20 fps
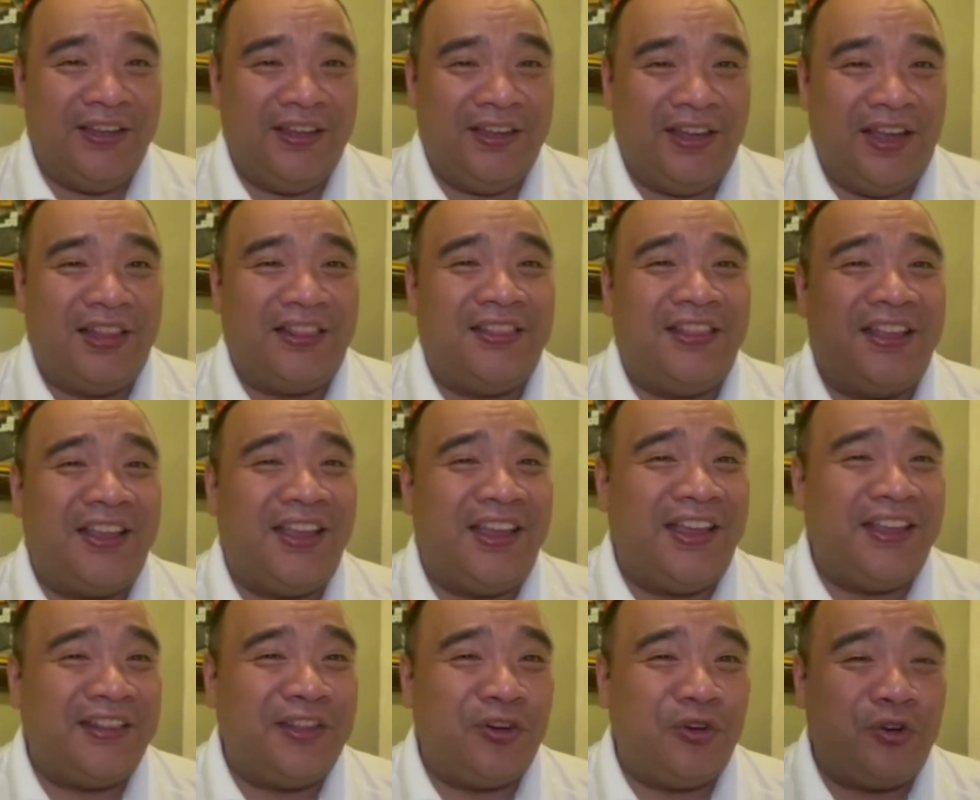At
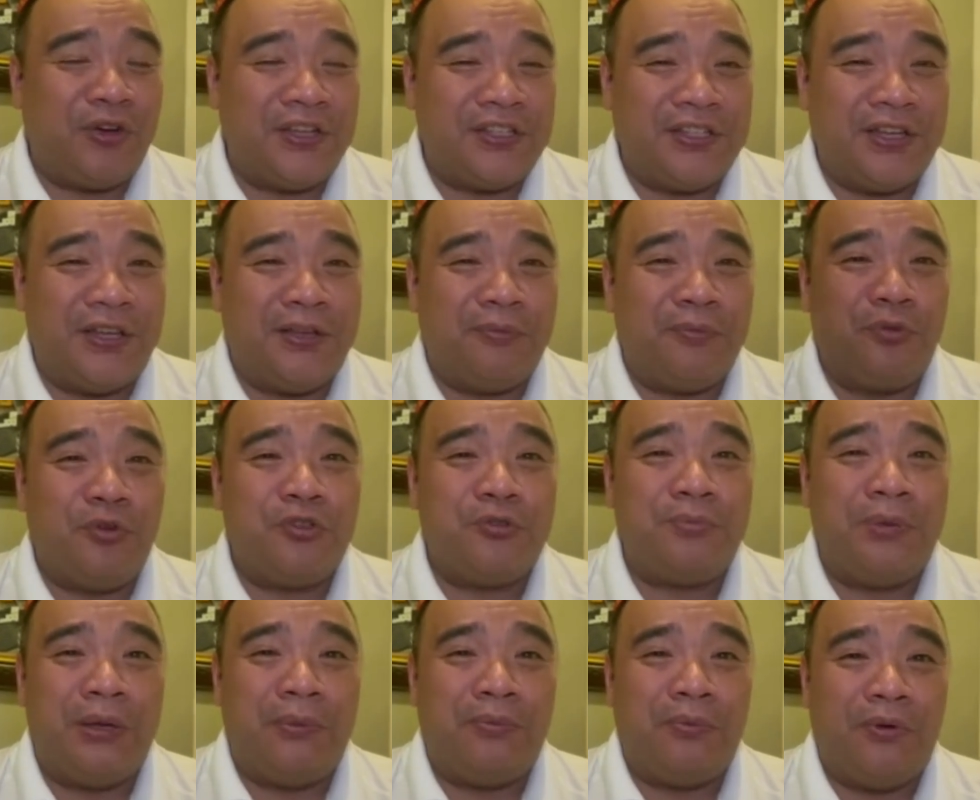nakikita ko kasi most
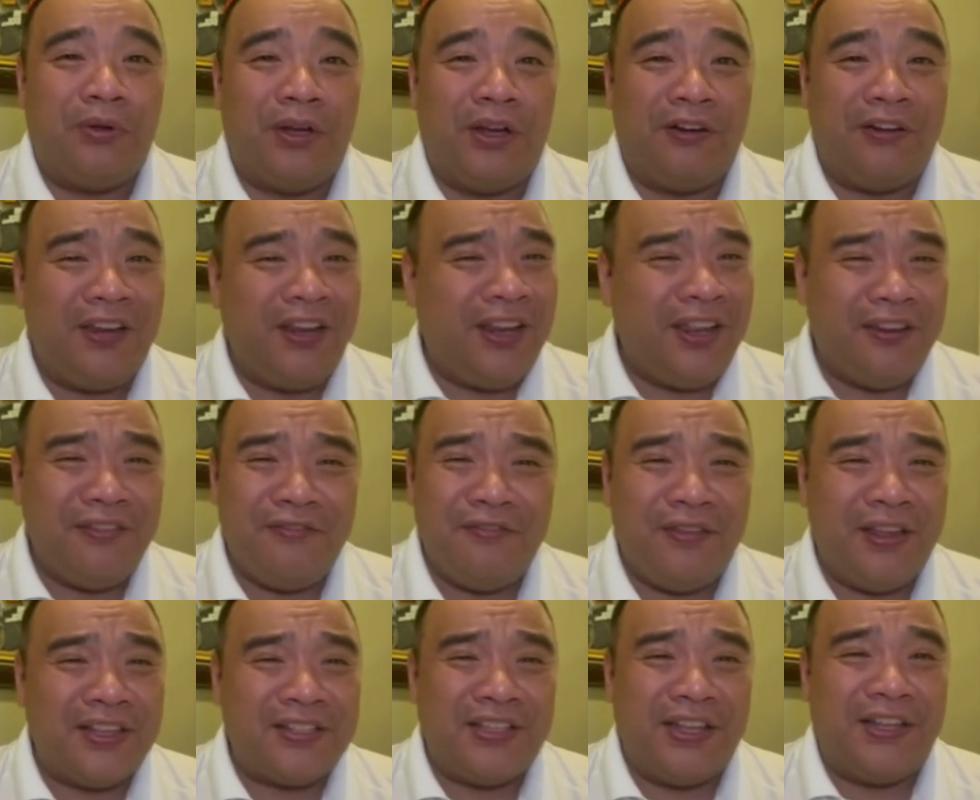people are really
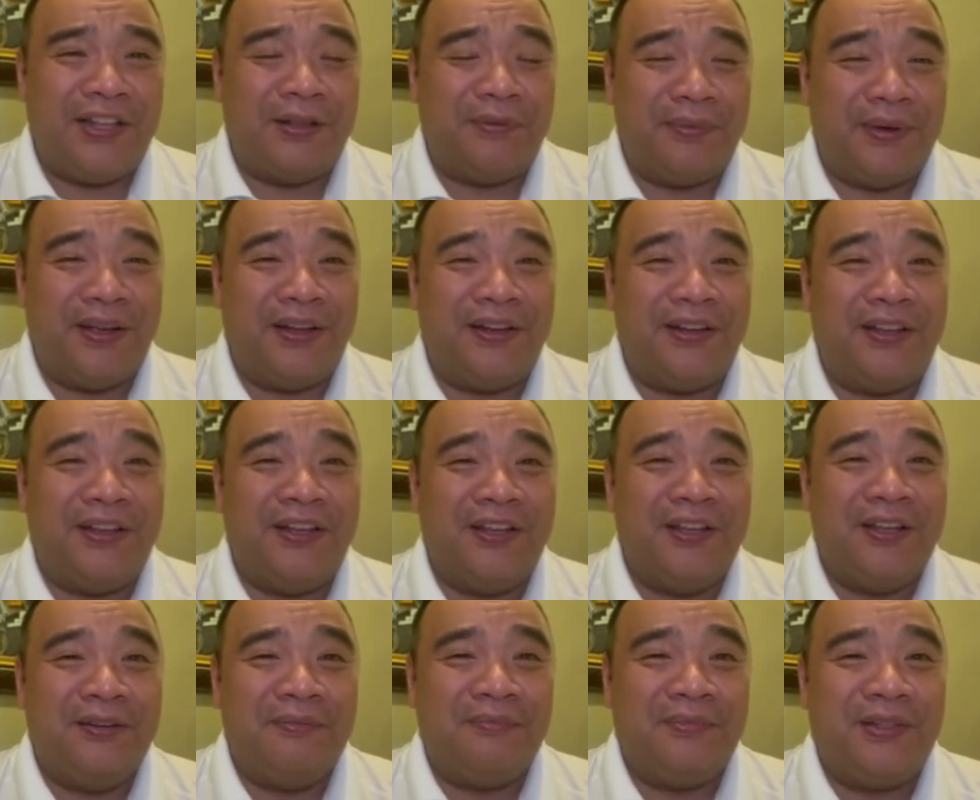investing naman.
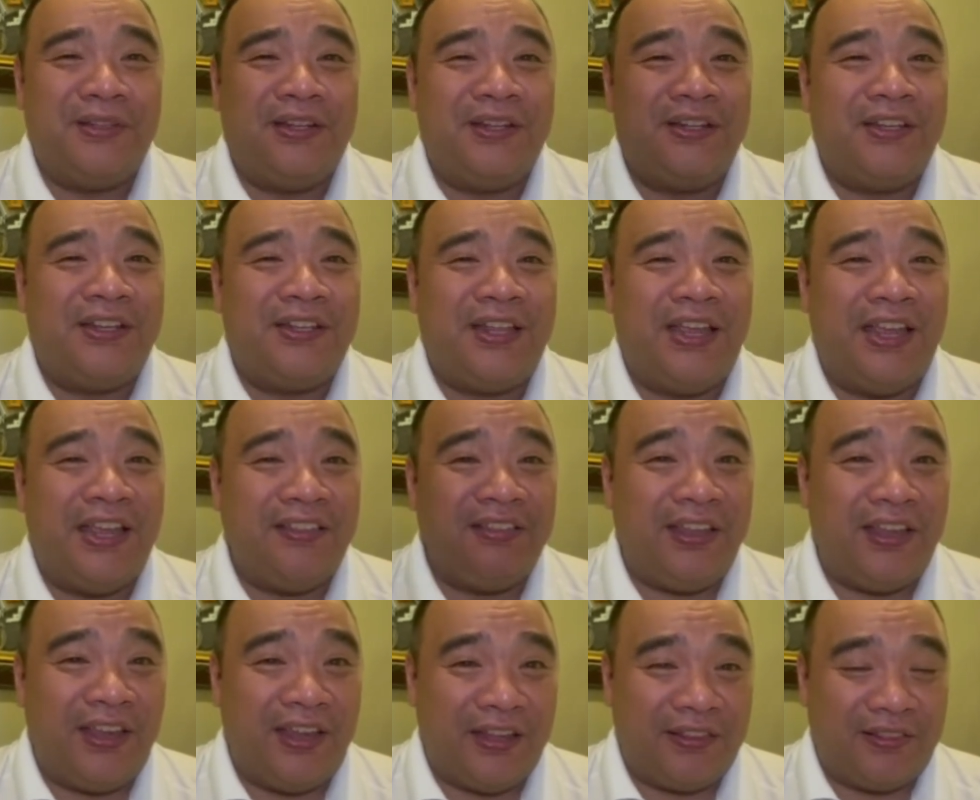But they're not
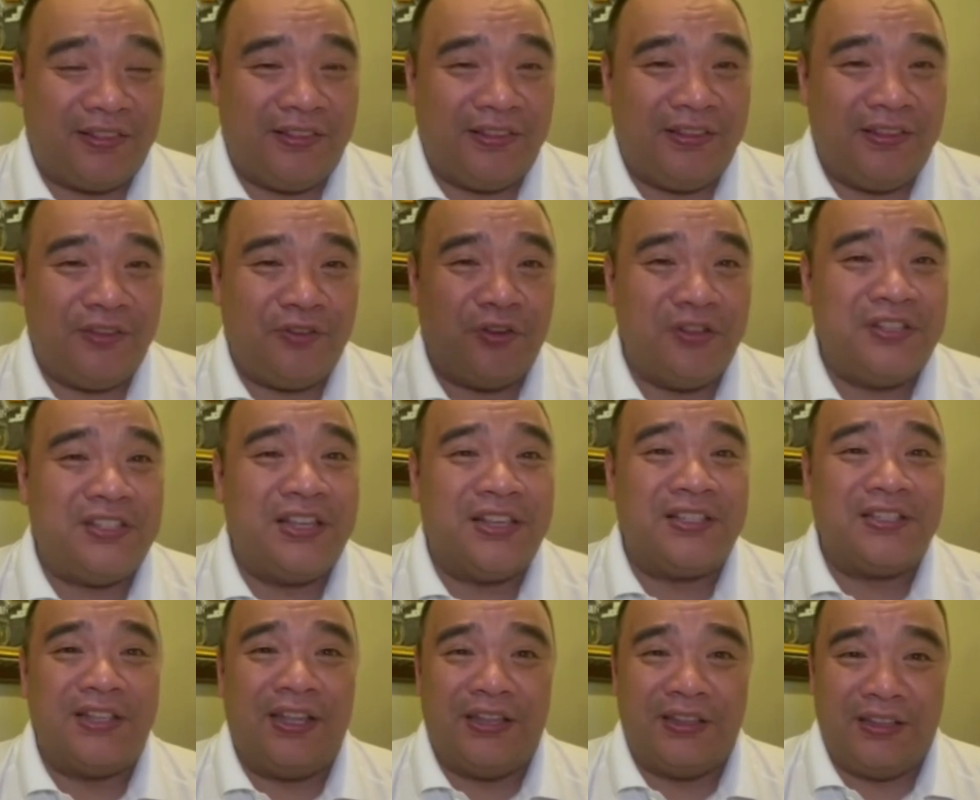hitting it
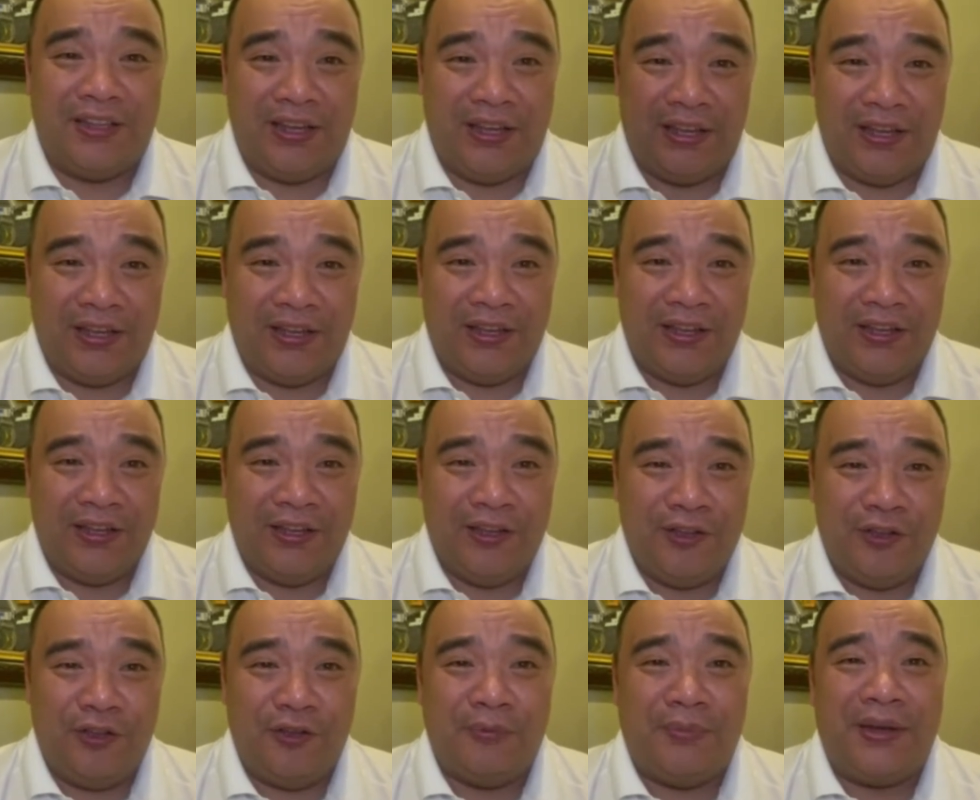consistently.
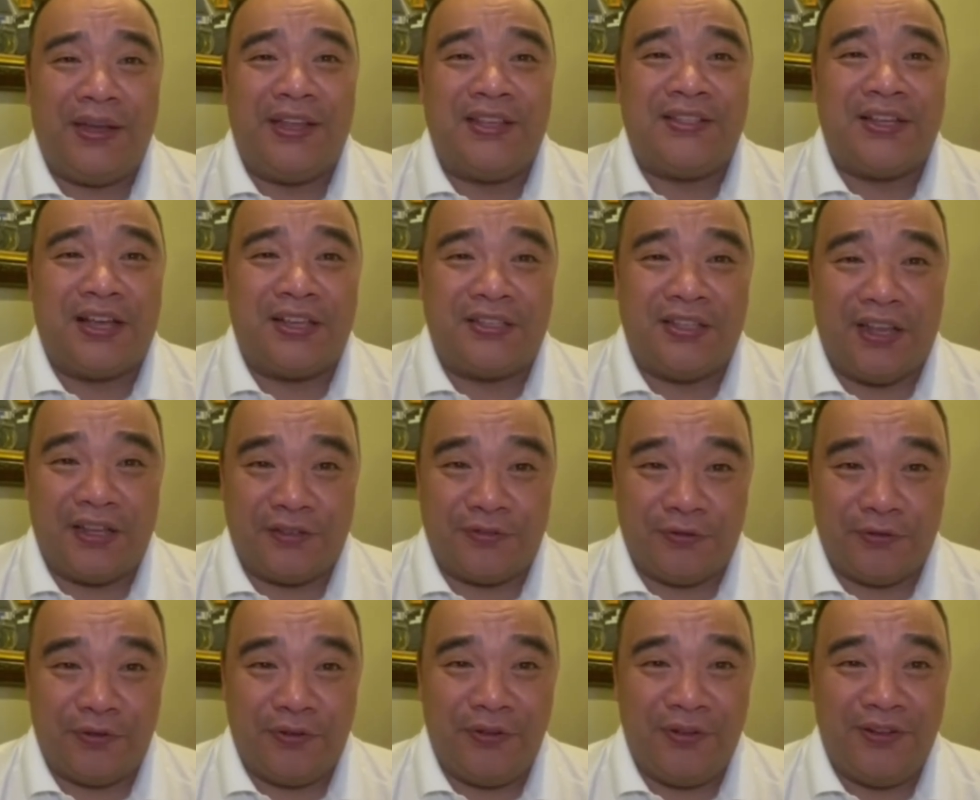Yung maging
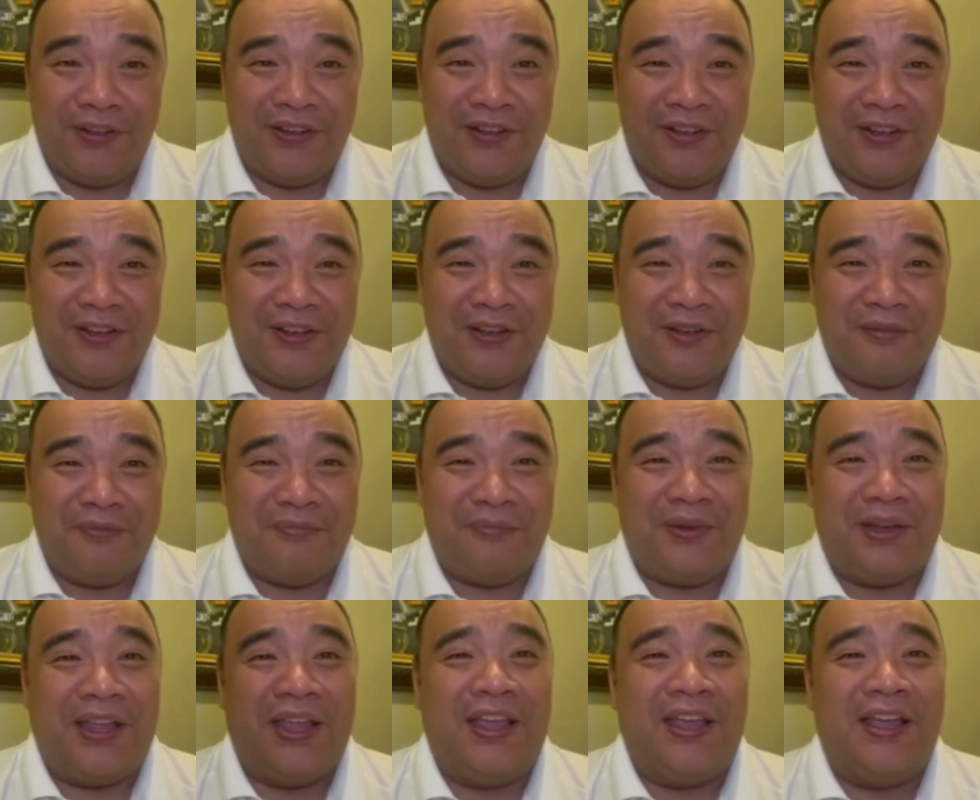successful,
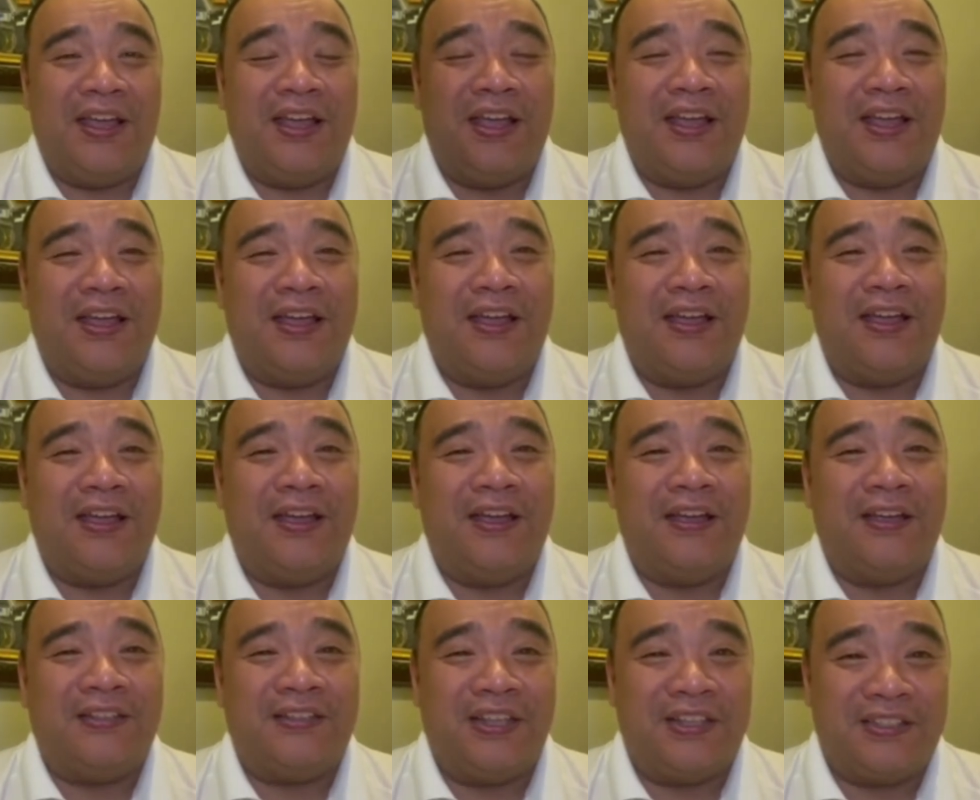maging 6
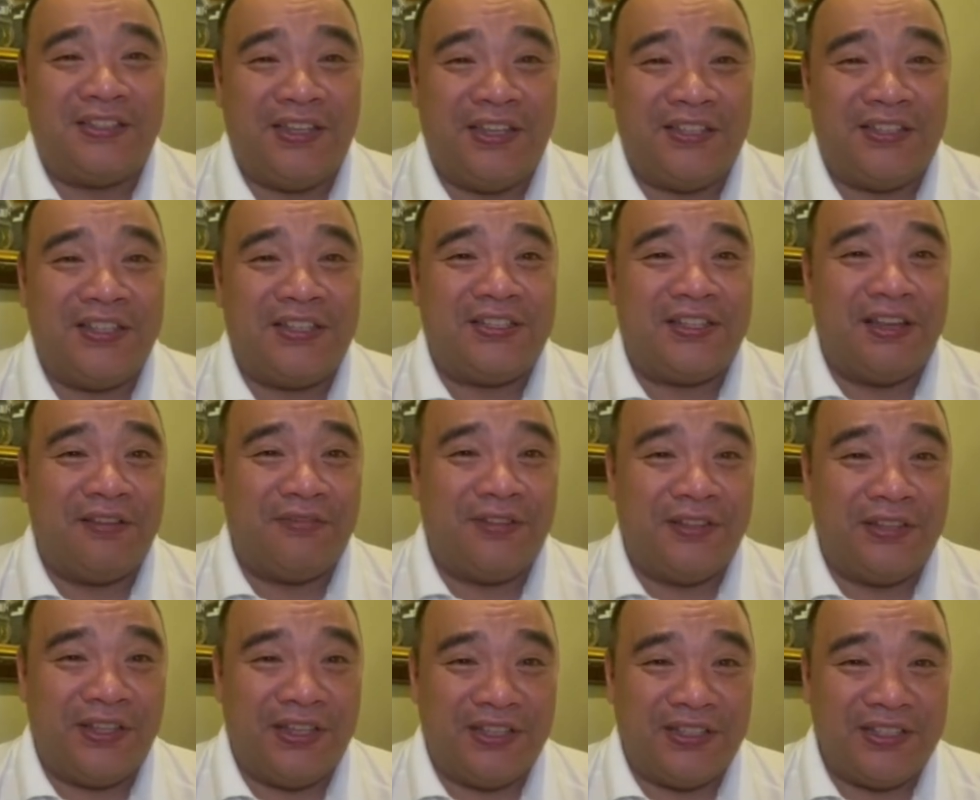digits,
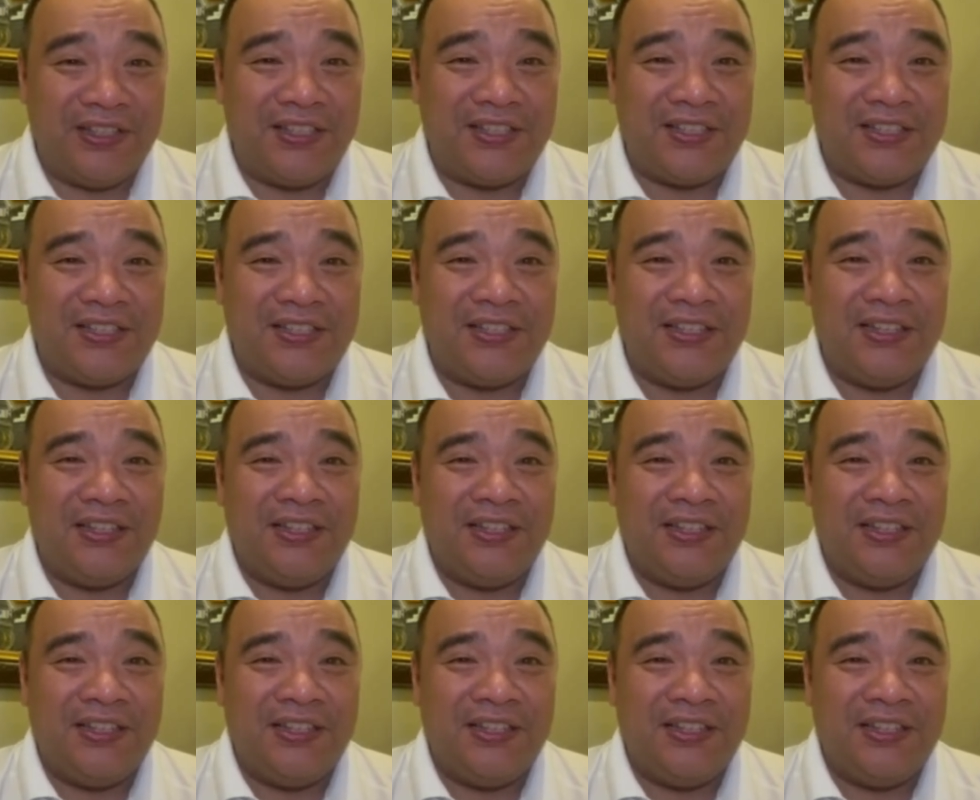7 digits.